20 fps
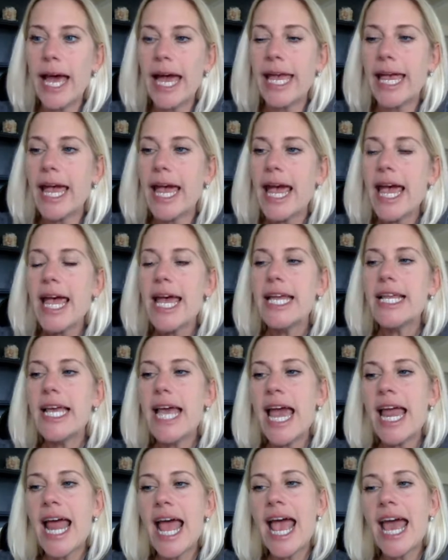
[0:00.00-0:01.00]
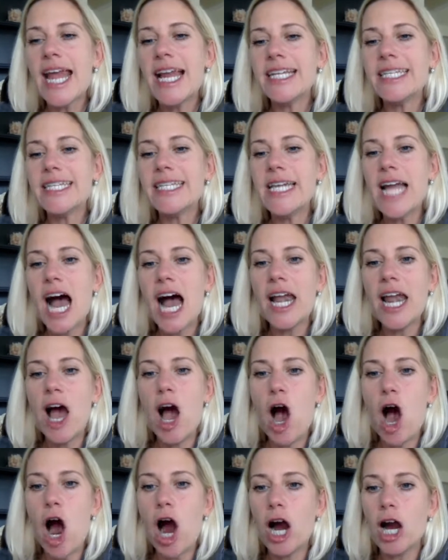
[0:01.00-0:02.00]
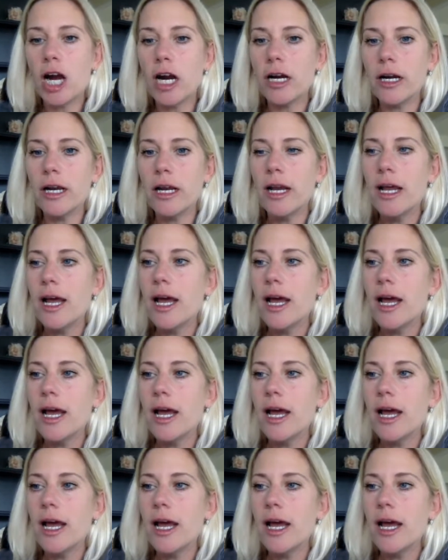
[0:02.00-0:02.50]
Like, and it's not hard.